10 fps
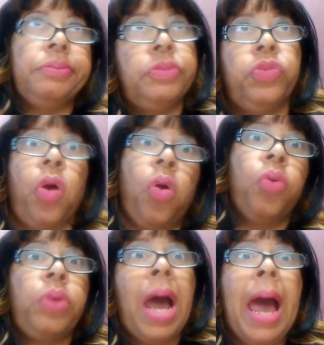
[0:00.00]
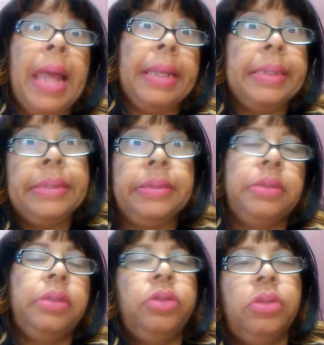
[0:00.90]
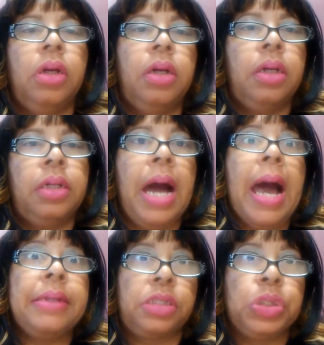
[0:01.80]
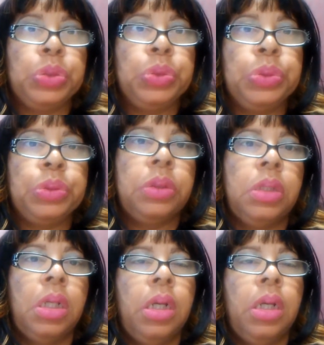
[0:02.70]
Rhode Island high school,